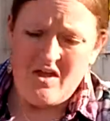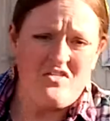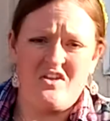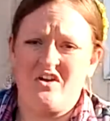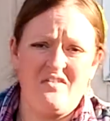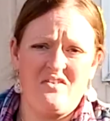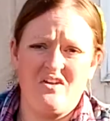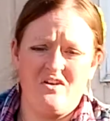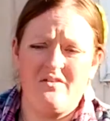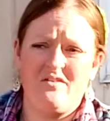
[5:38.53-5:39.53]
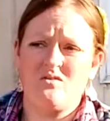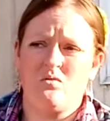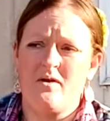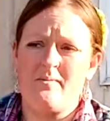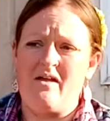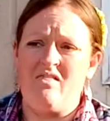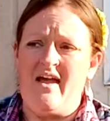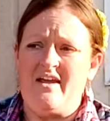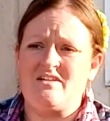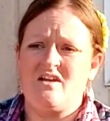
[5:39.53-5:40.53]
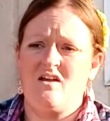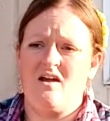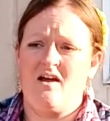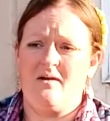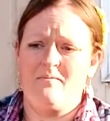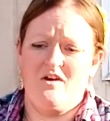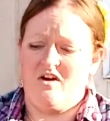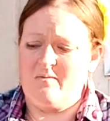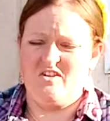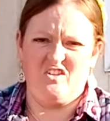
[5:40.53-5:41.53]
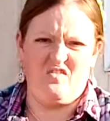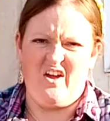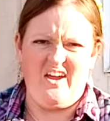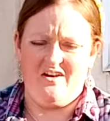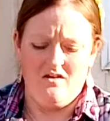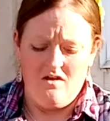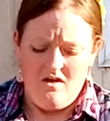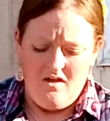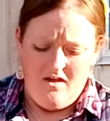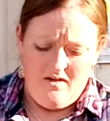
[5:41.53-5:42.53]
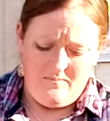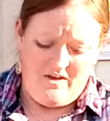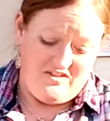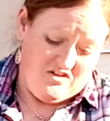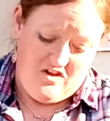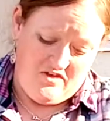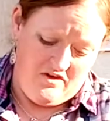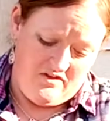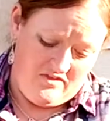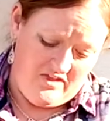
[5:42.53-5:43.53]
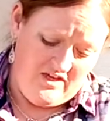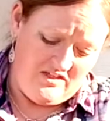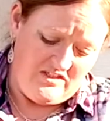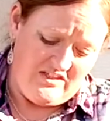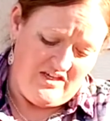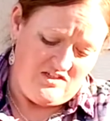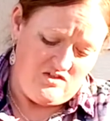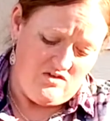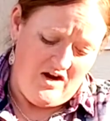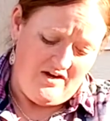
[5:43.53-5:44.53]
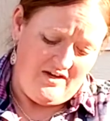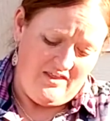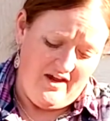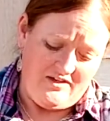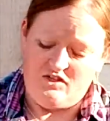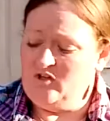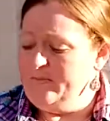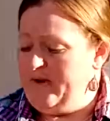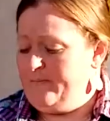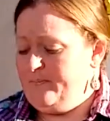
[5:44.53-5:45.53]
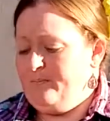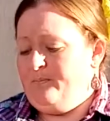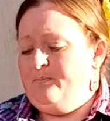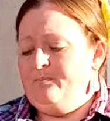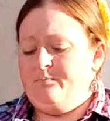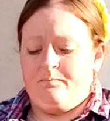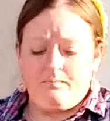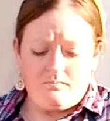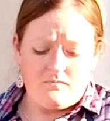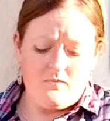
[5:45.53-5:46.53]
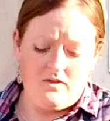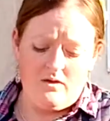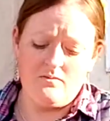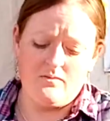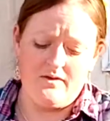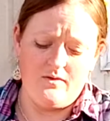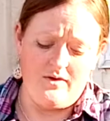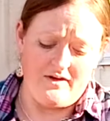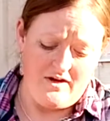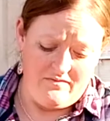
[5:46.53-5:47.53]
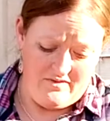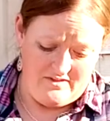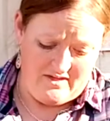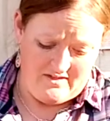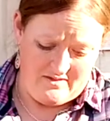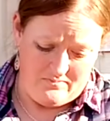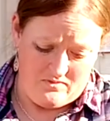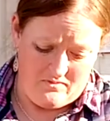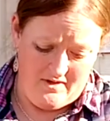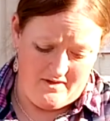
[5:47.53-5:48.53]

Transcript: You don't even need to worry about light. They're going to be just fine because these seeds do not need light to germinate. So I'm going to cover these guys up real quick.